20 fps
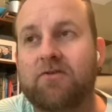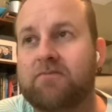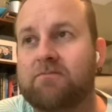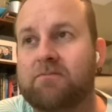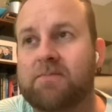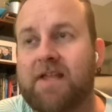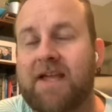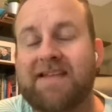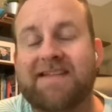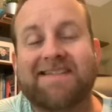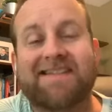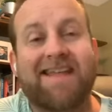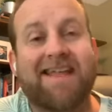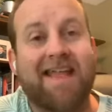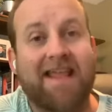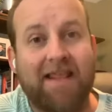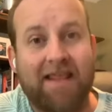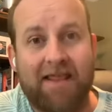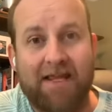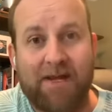like
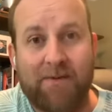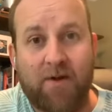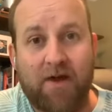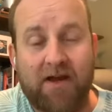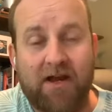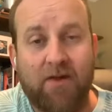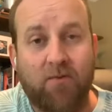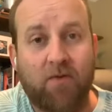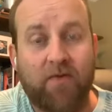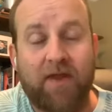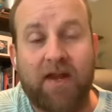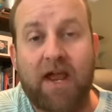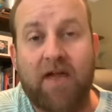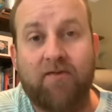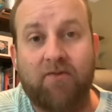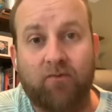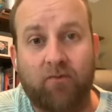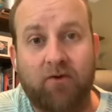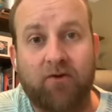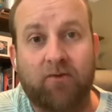saying anything about anyone that I
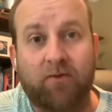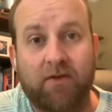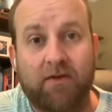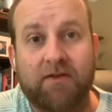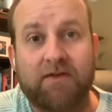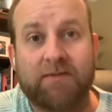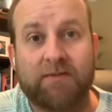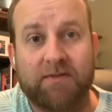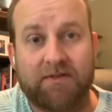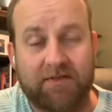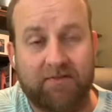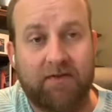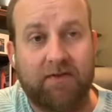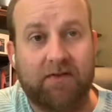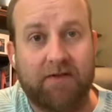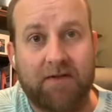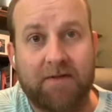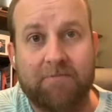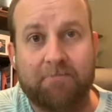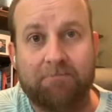haven't worked with
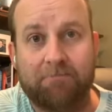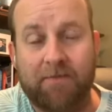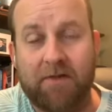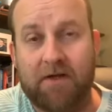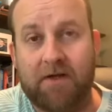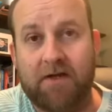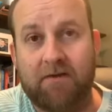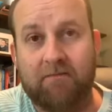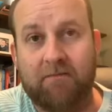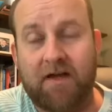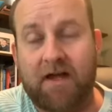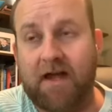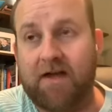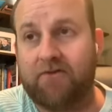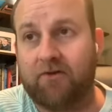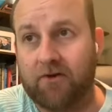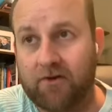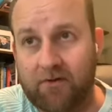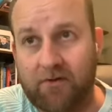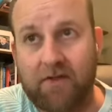specifically.
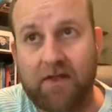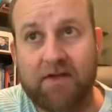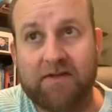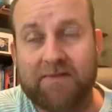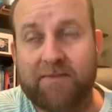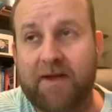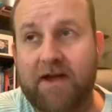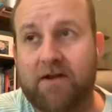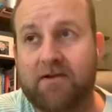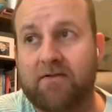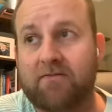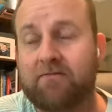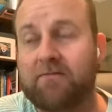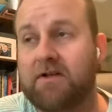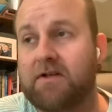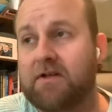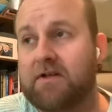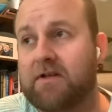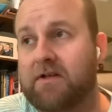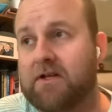I've heard things about
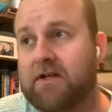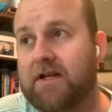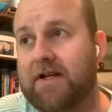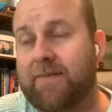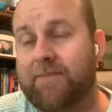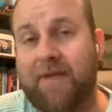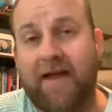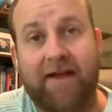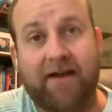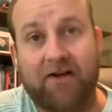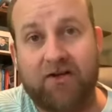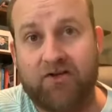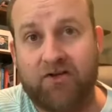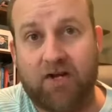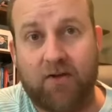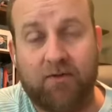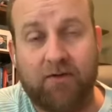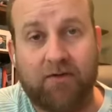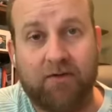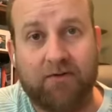him. I'm not going to
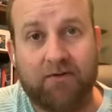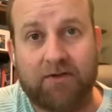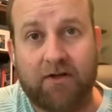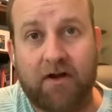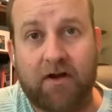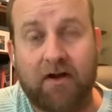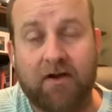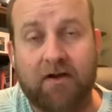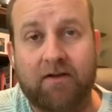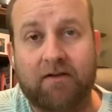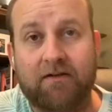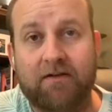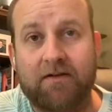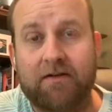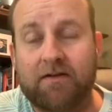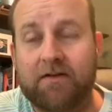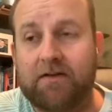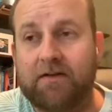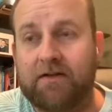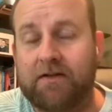share what those are
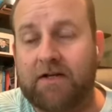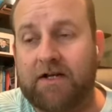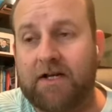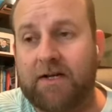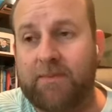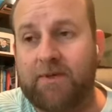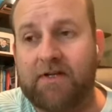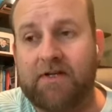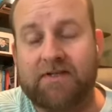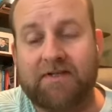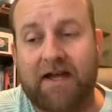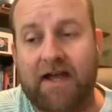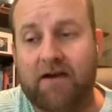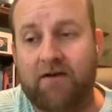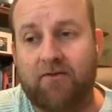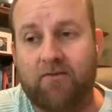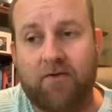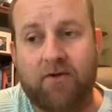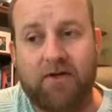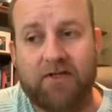because I
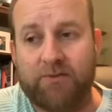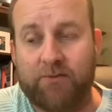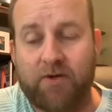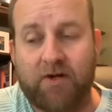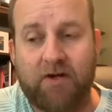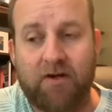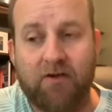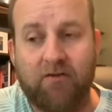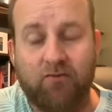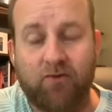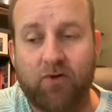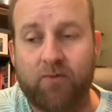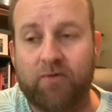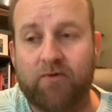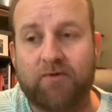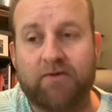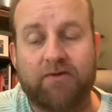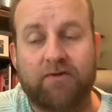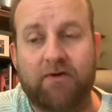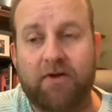don't want to spread any
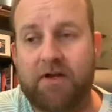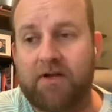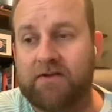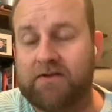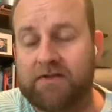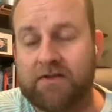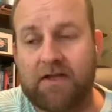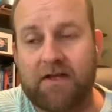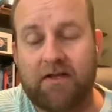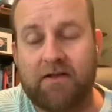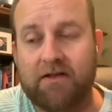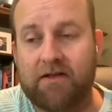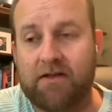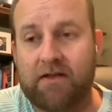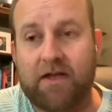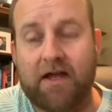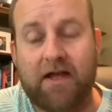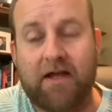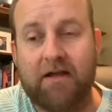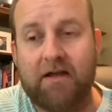rumors or
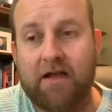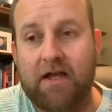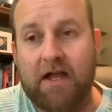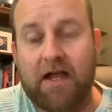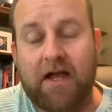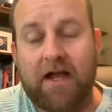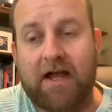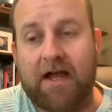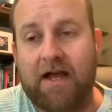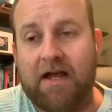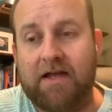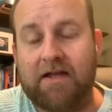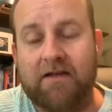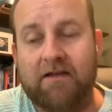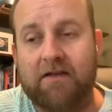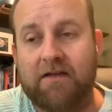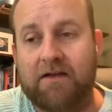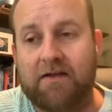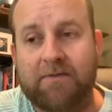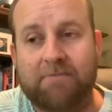anything.
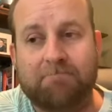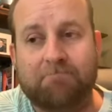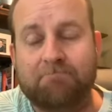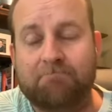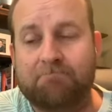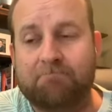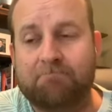I